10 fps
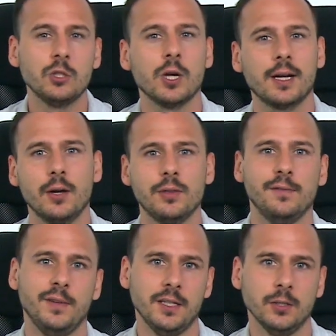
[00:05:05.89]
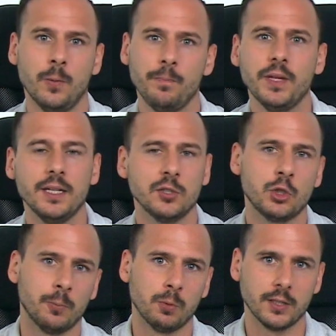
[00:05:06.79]
check out the video in the
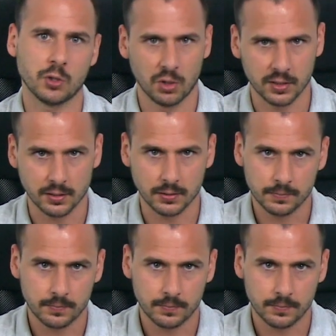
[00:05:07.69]
top right corner.